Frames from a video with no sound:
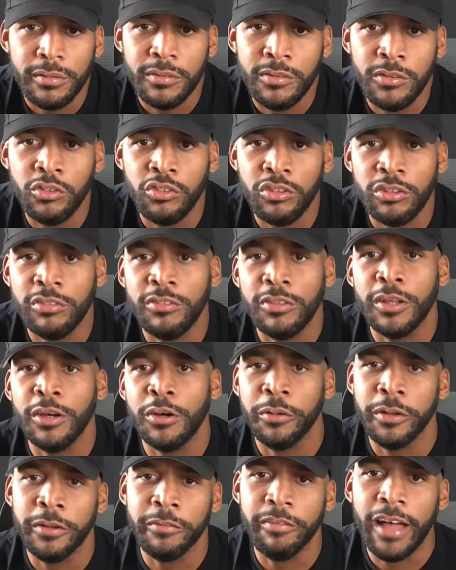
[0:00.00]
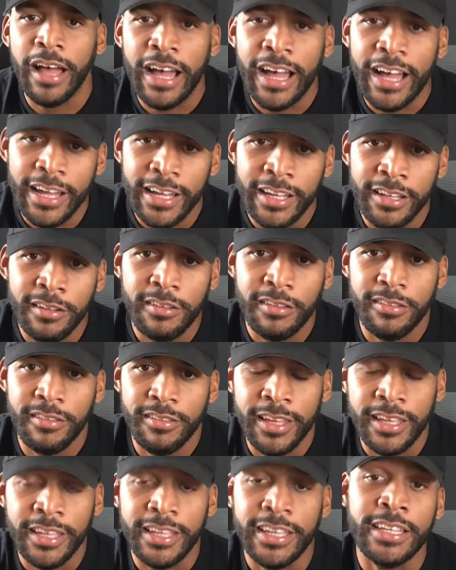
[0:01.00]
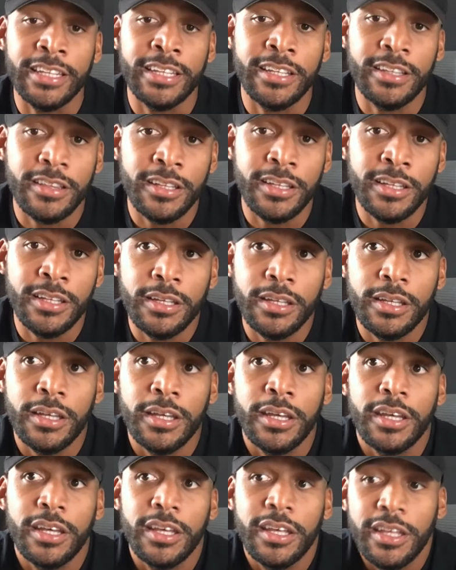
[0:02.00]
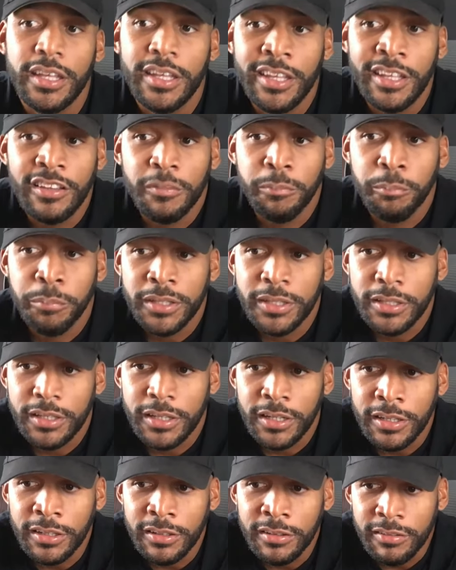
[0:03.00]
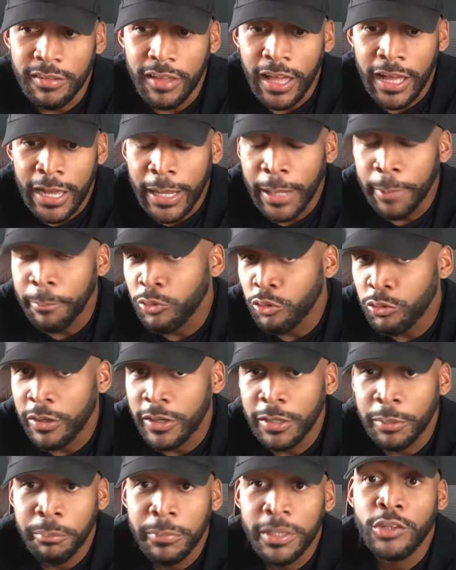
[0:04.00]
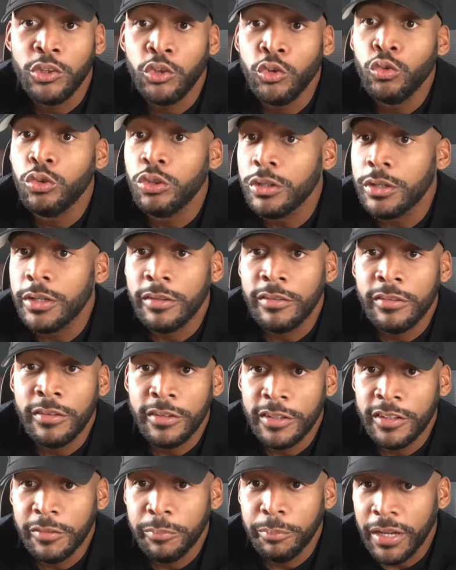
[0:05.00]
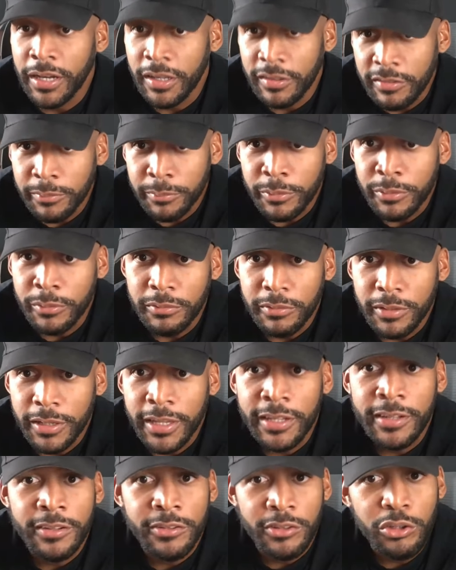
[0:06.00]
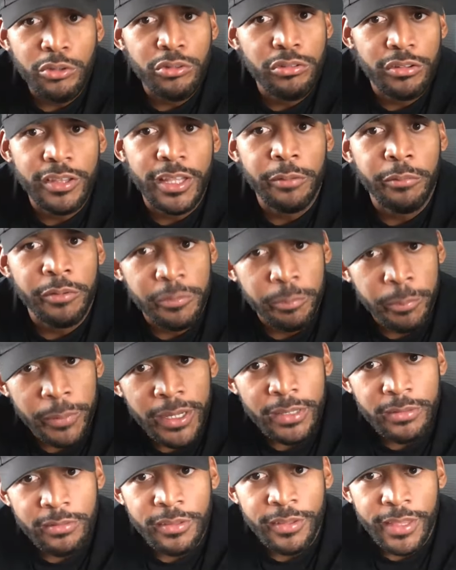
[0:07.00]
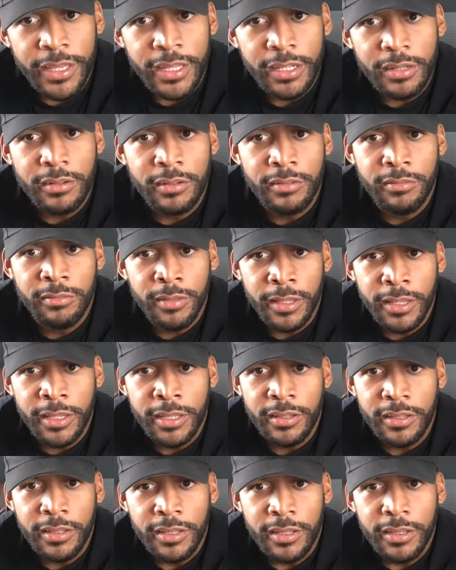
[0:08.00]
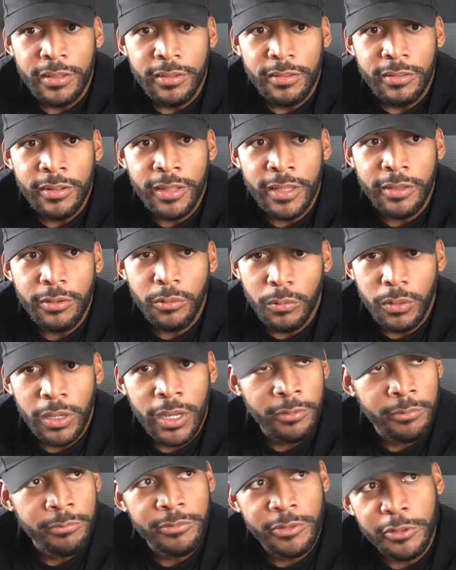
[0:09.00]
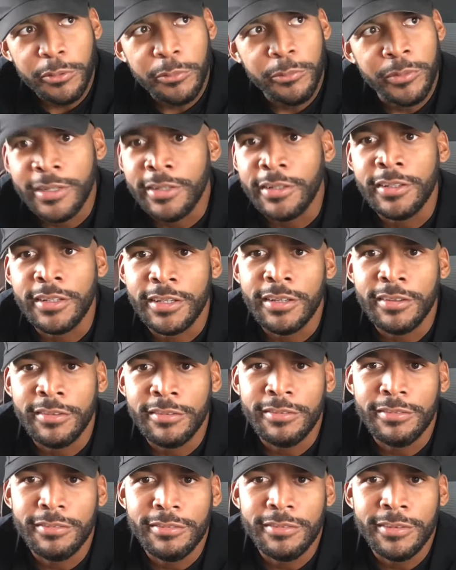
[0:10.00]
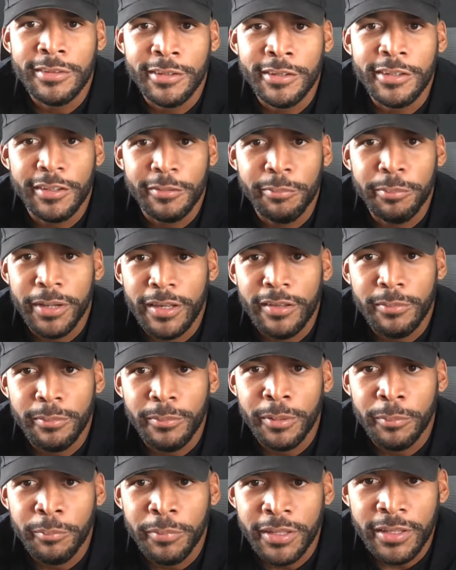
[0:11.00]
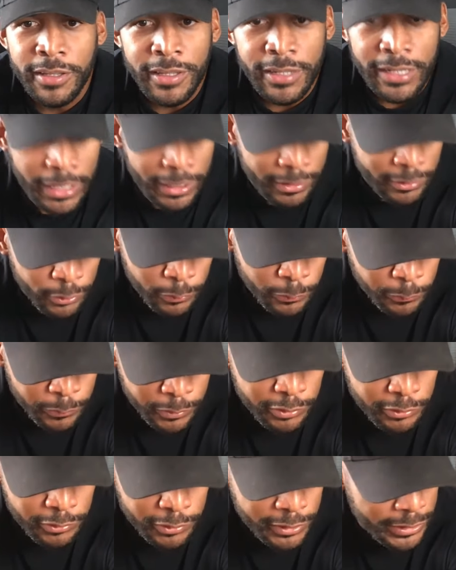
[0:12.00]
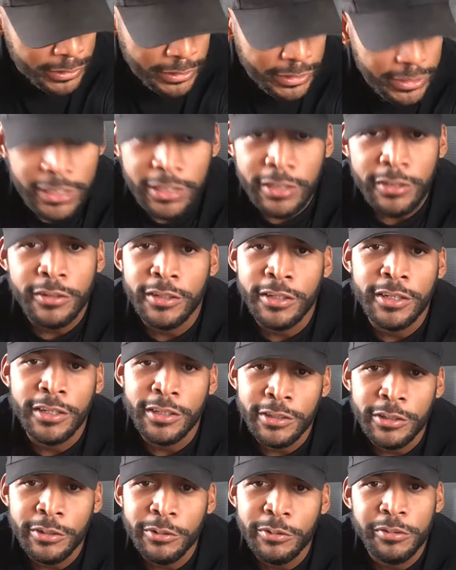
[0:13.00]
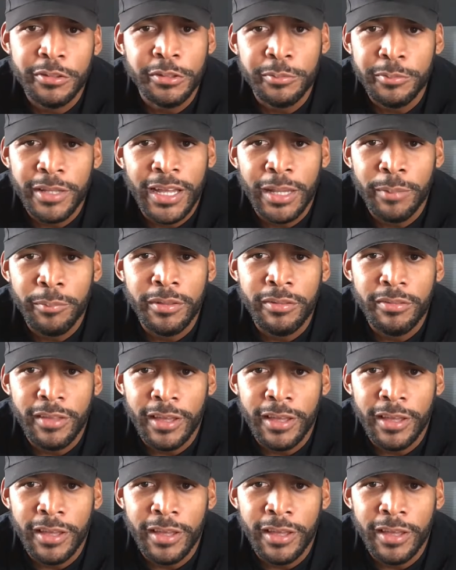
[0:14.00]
So just know if I say anything, it's because I'm trying to make you look as good as possible. And usually they respond to that. They're like, I do want to look as good as possible. I'm like, and I don't want you to get killed in the YouTube comments.